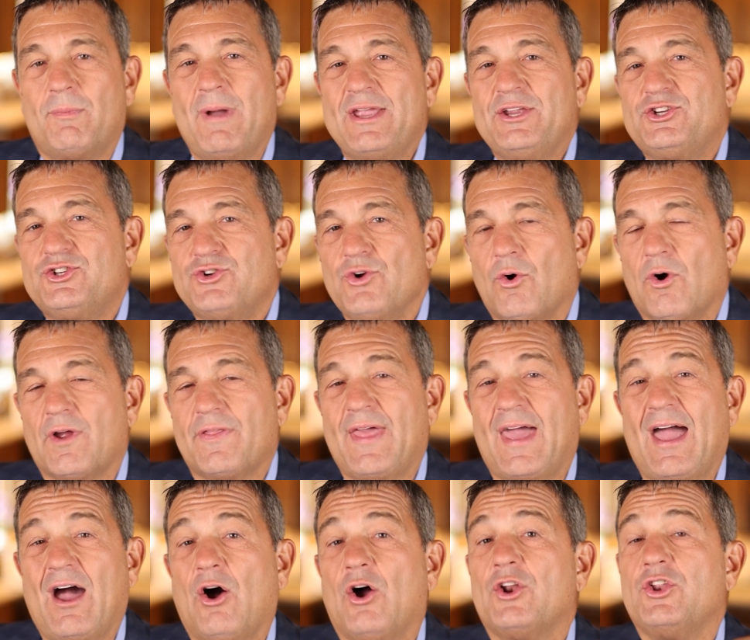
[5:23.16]
make sure
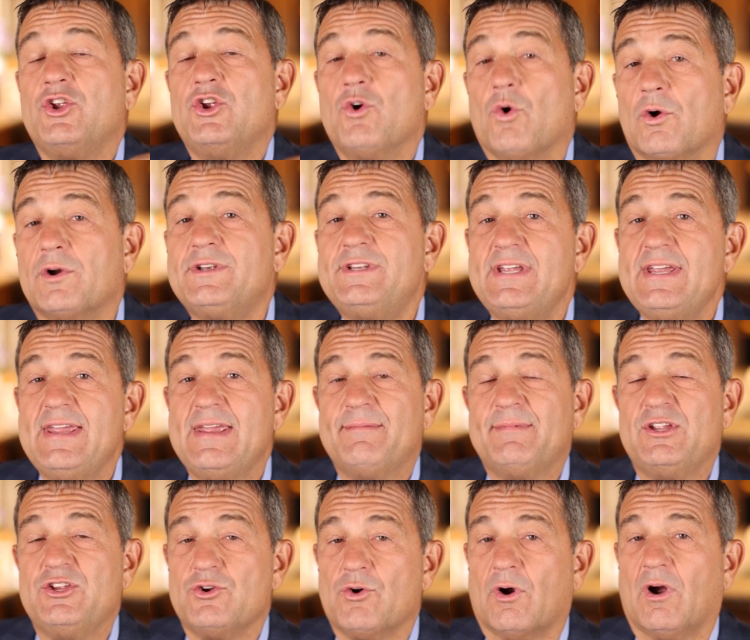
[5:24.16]
that on your team,
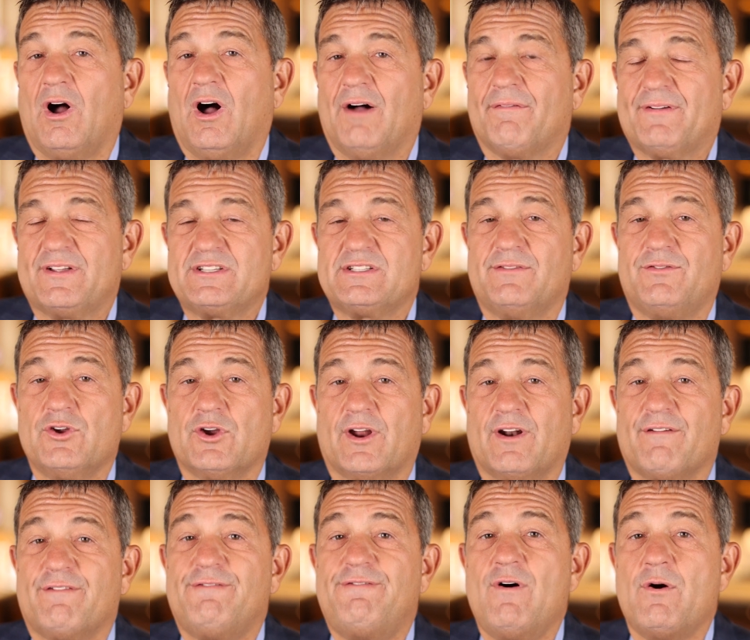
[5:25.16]
in your office, if you're going
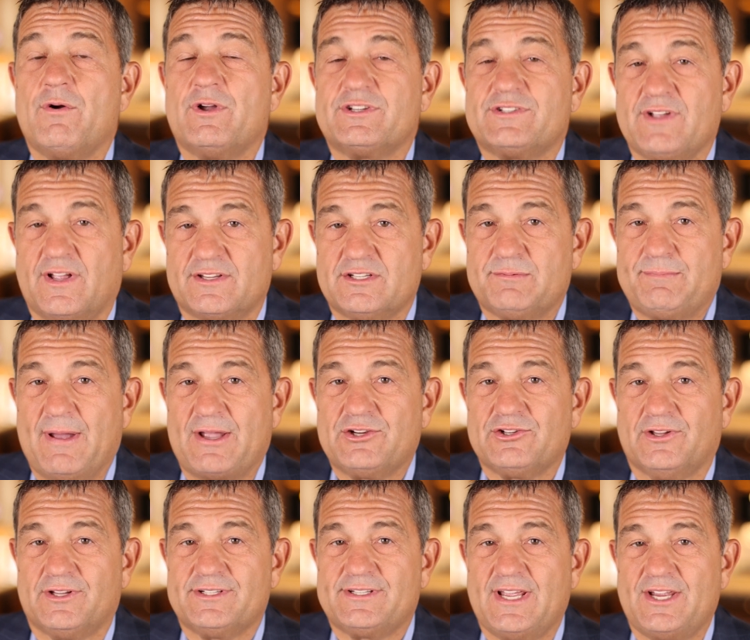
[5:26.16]
to focus on
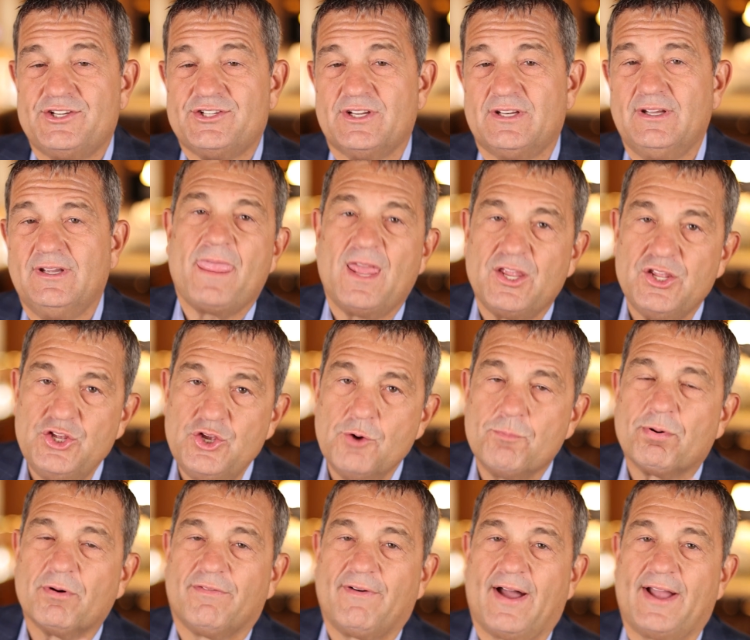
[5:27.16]
specialization, that you
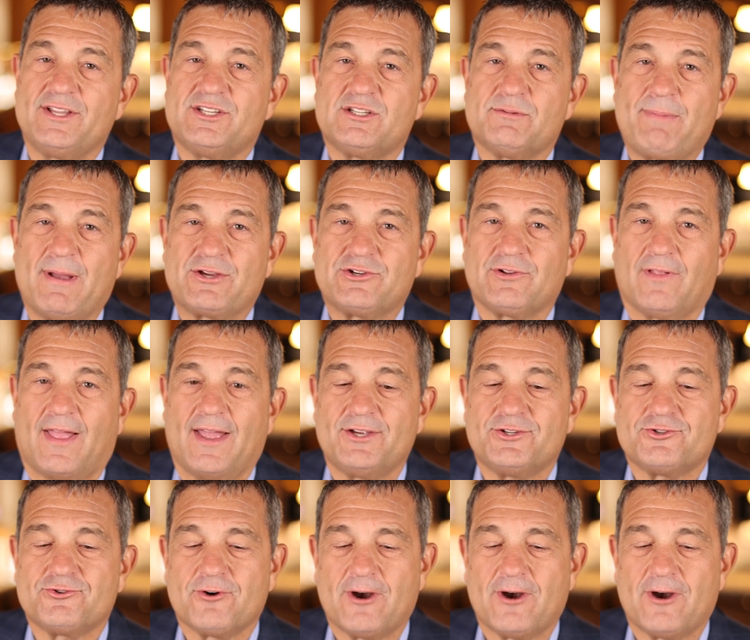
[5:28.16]
provide specialized